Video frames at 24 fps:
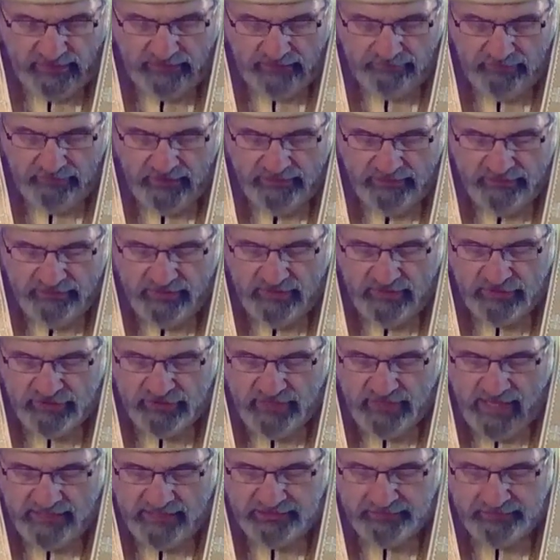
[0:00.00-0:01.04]
celebrates the
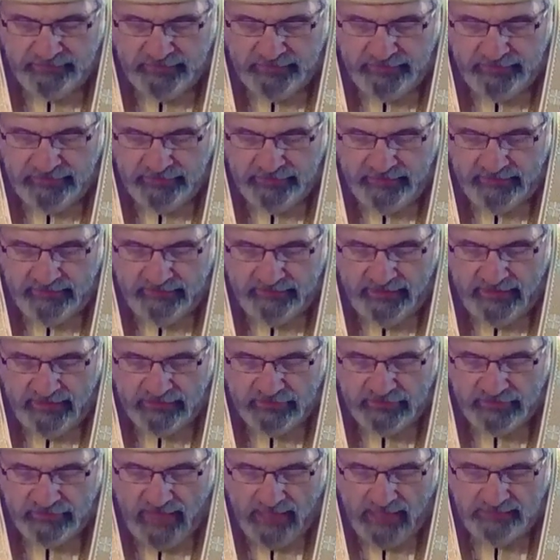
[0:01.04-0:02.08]

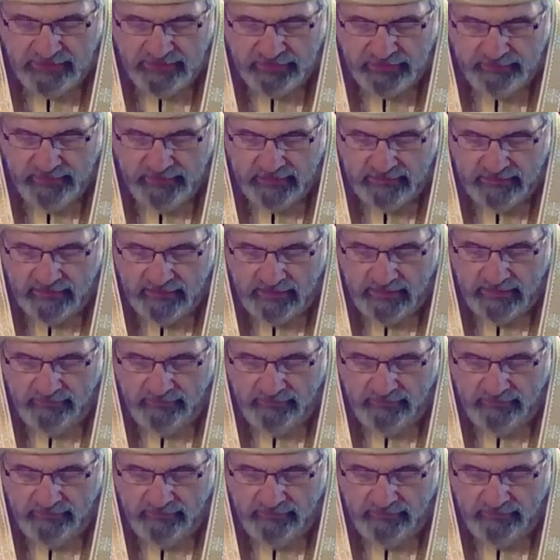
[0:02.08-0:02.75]
establishment